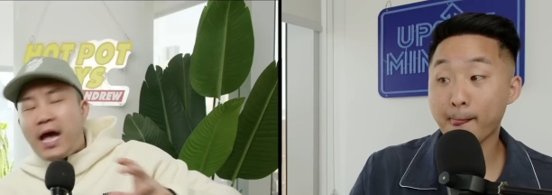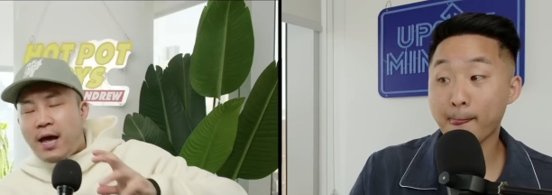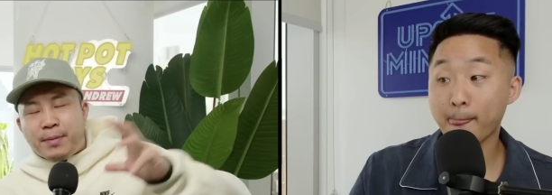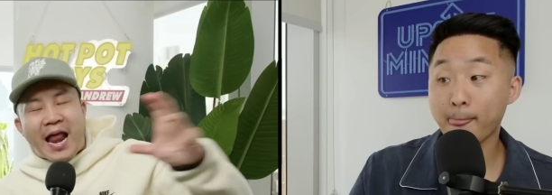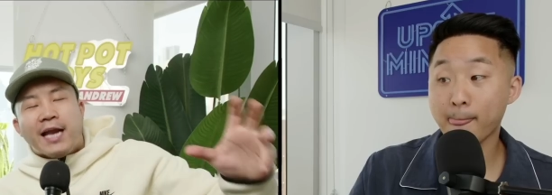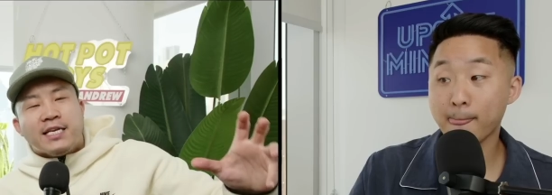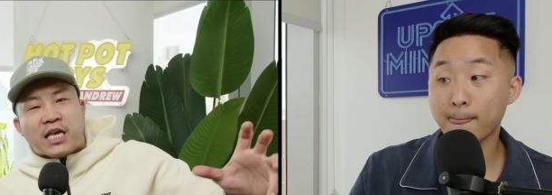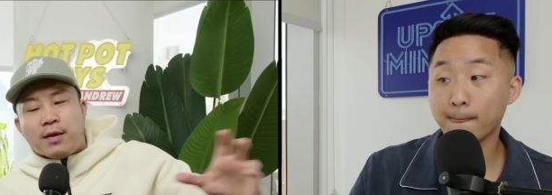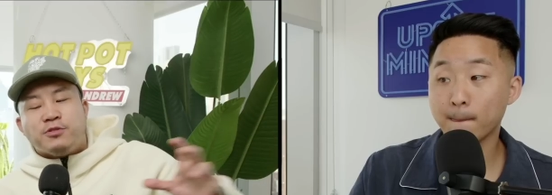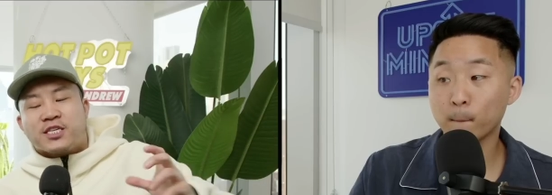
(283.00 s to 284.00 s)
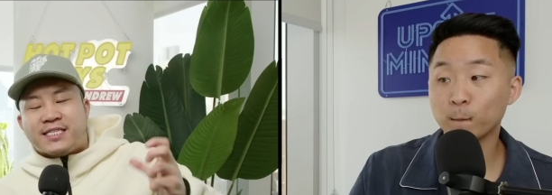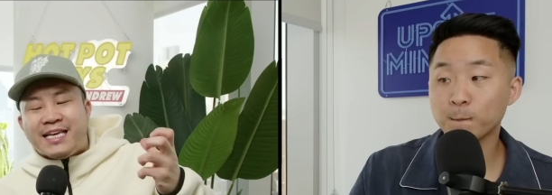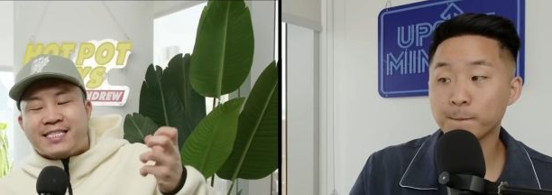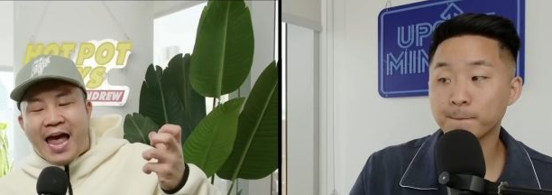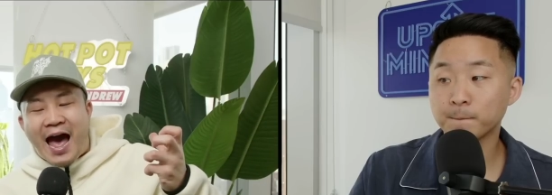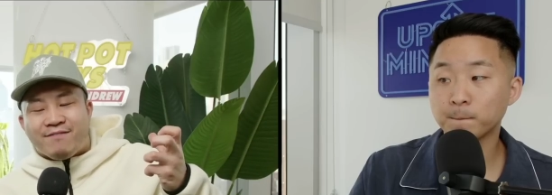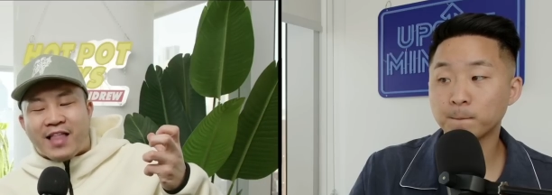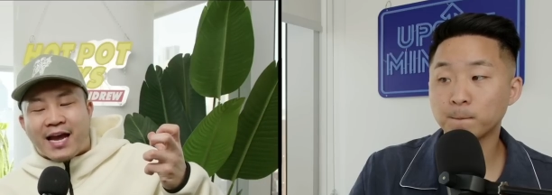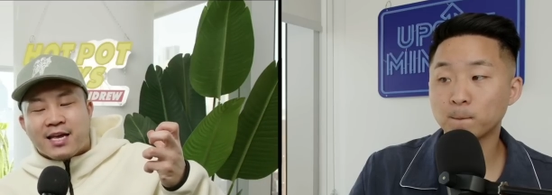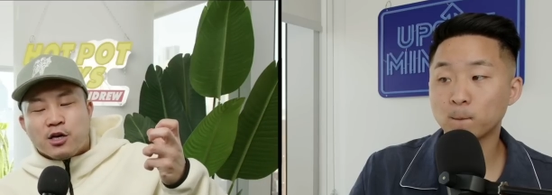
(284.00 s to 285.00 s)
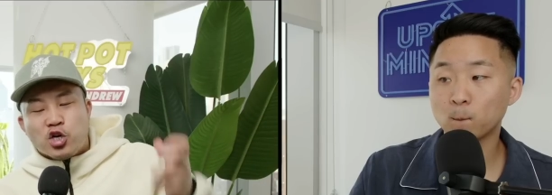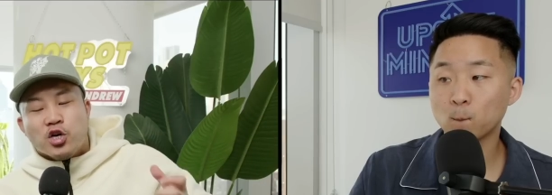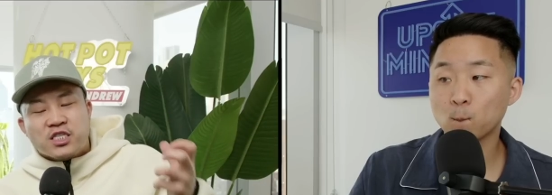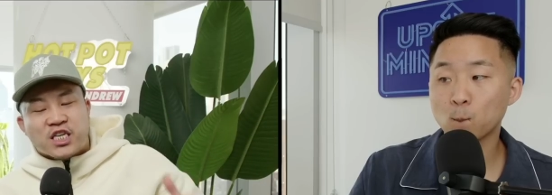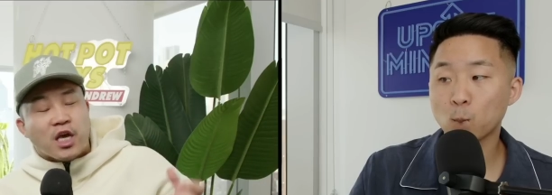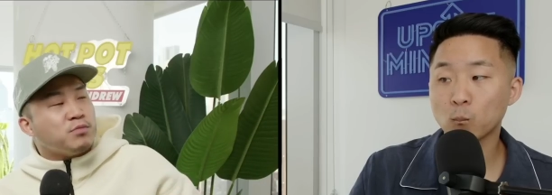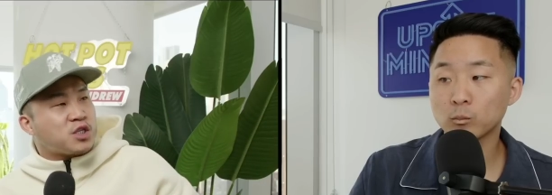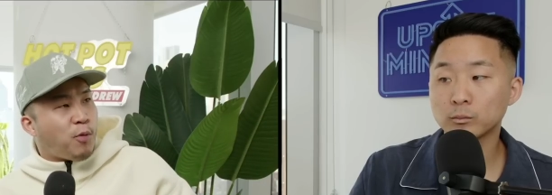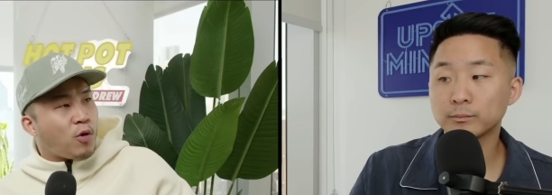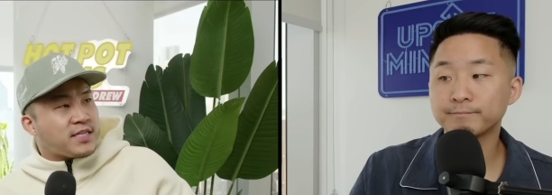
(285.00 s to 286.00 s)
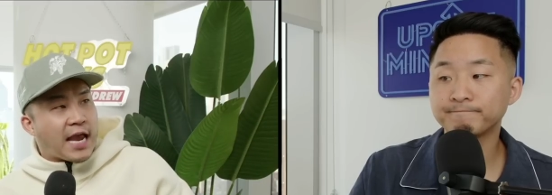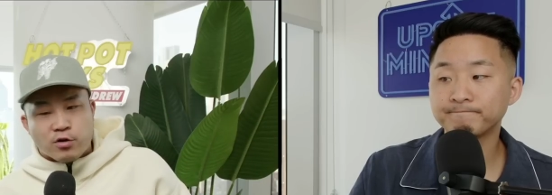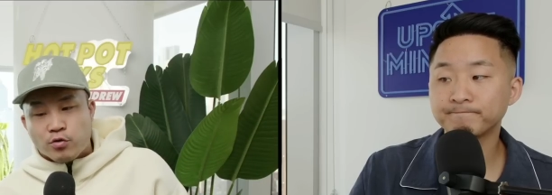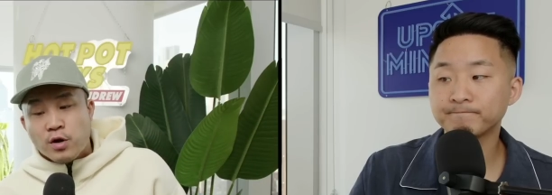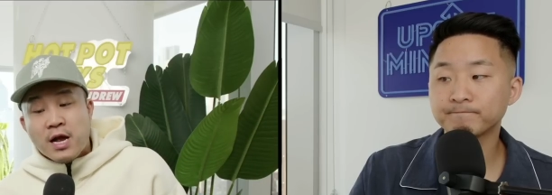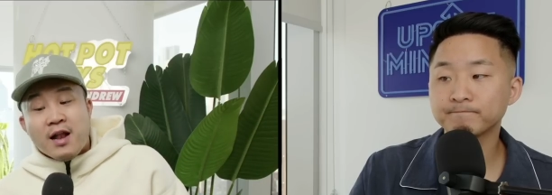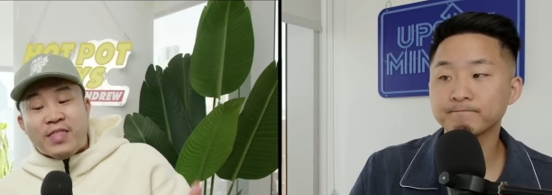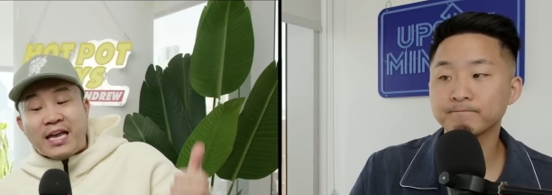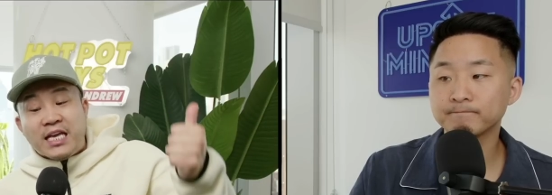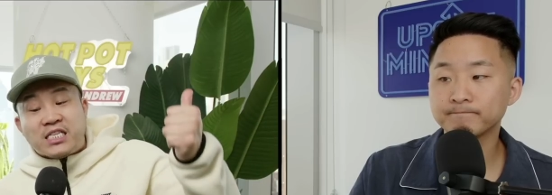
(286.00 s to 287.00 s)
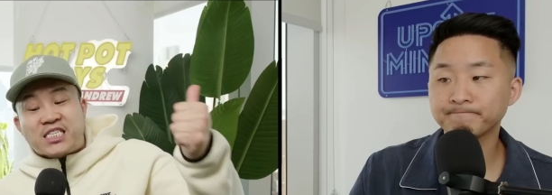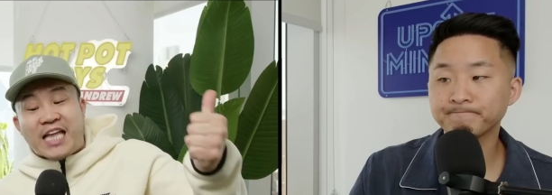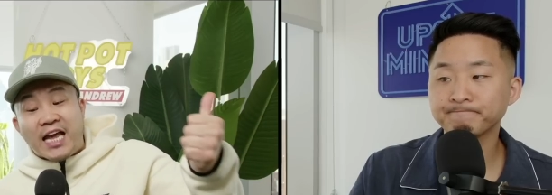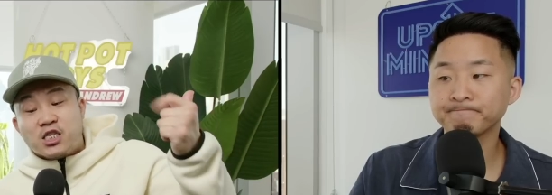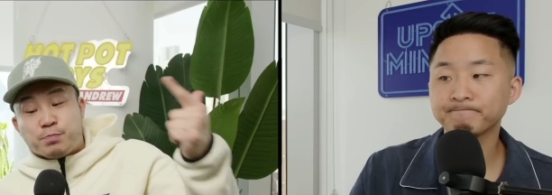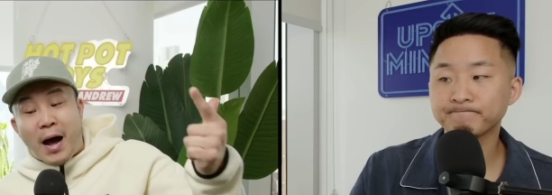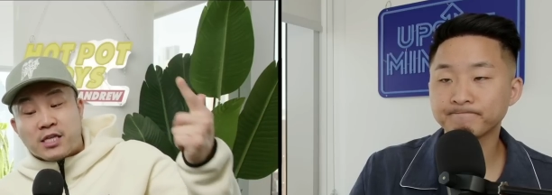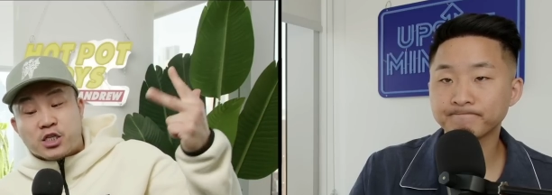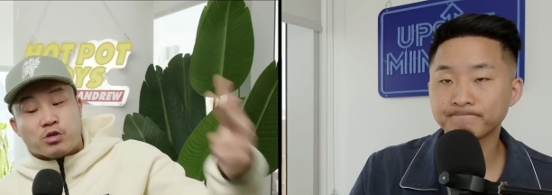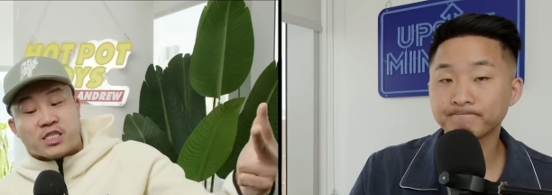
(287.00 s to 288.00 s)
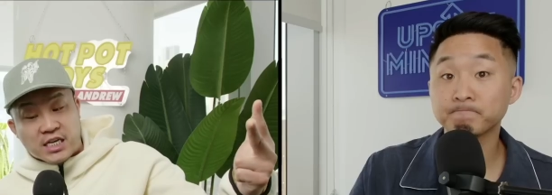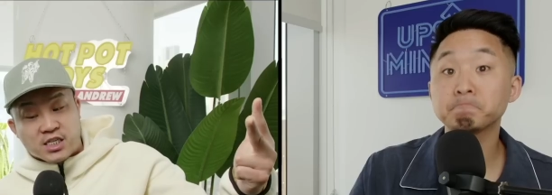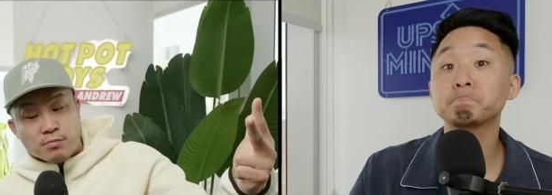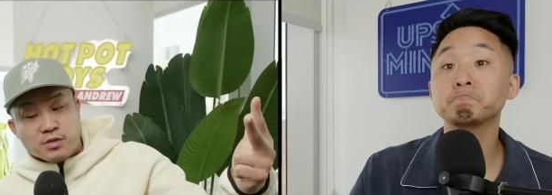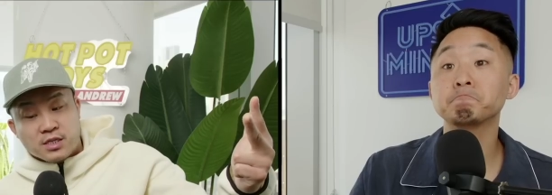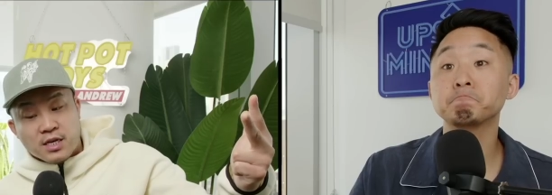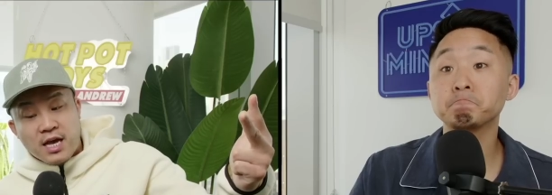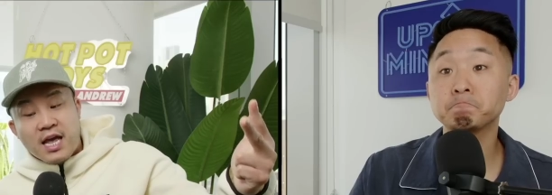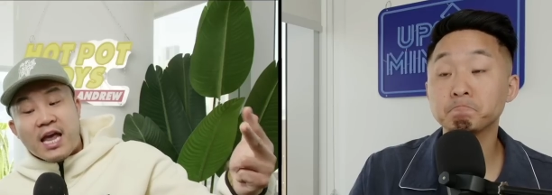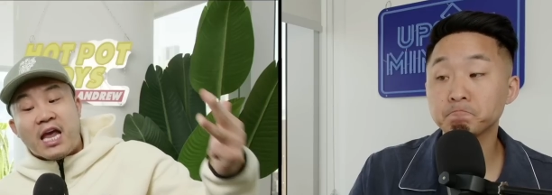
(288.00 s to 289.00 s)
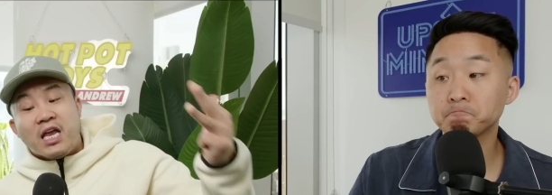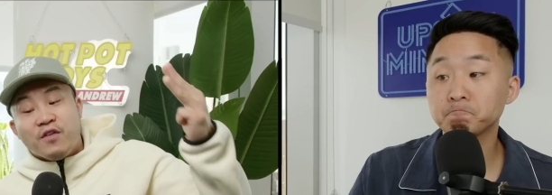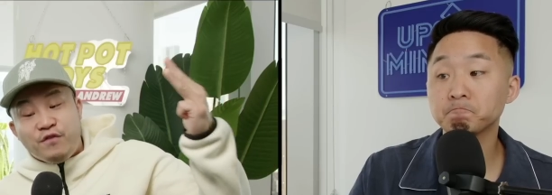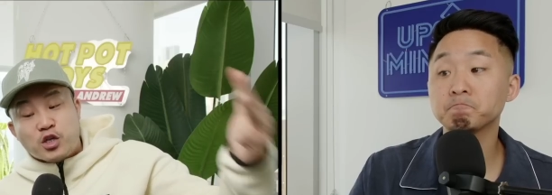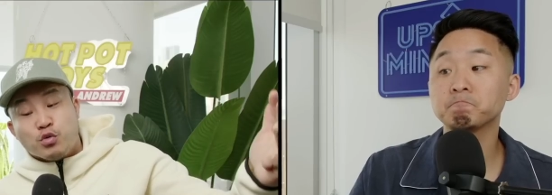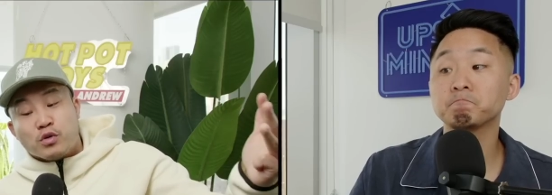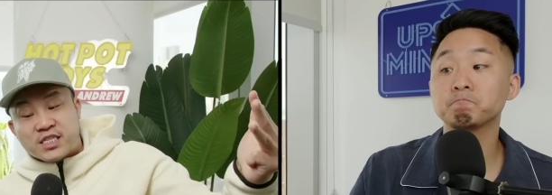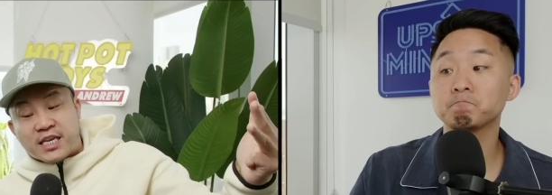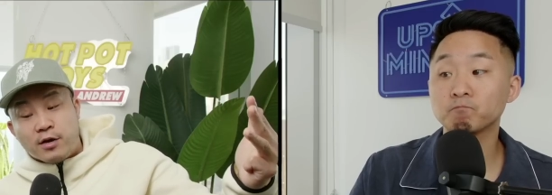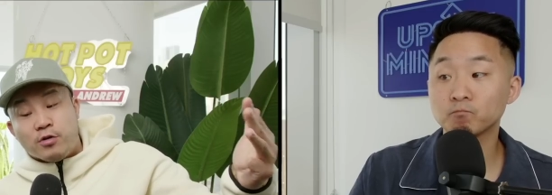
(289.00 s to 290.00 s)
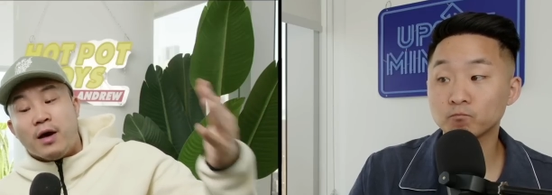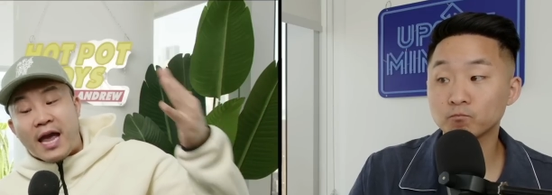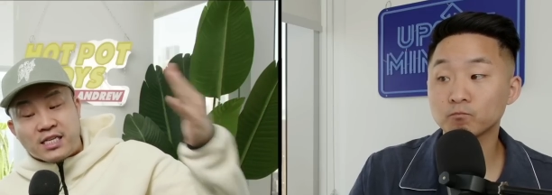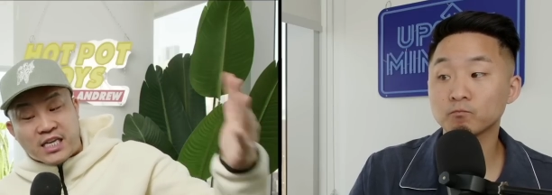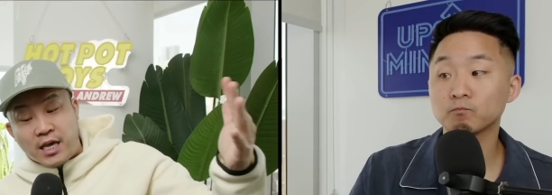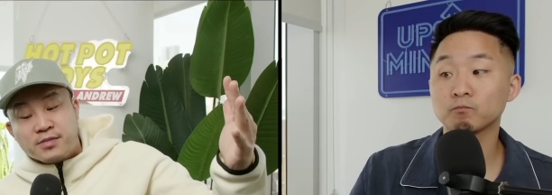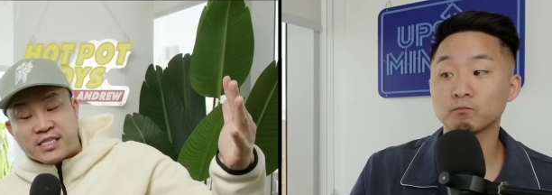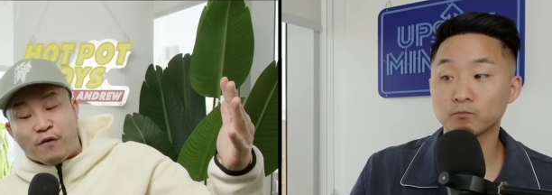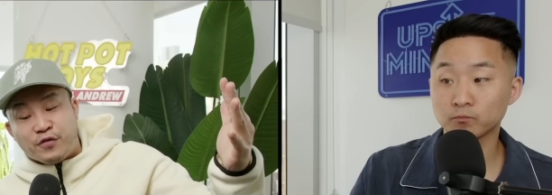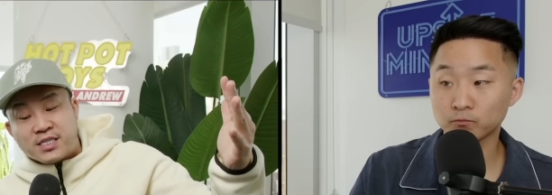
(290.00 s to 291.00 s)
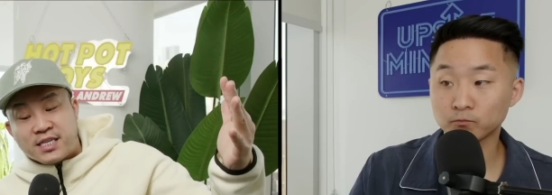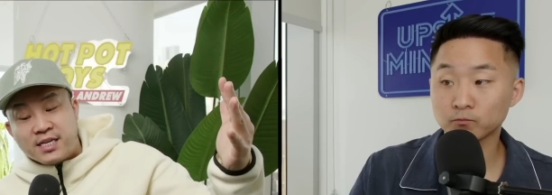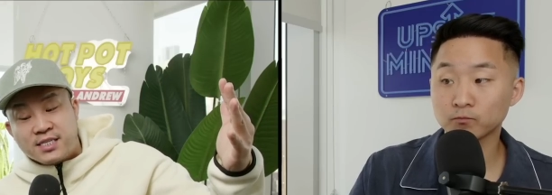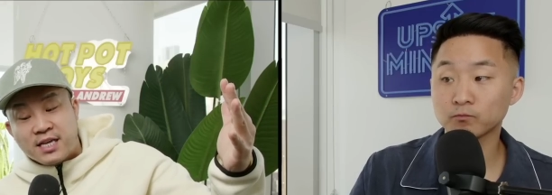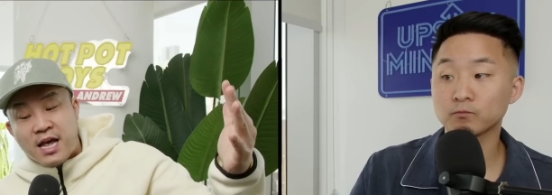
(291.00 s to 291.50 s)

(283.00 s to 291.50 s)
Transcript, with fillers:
Speaker 1: but any team just needs to have like good team sports, Andrew. They need state-sponsored systems, individual skill and team selflessness.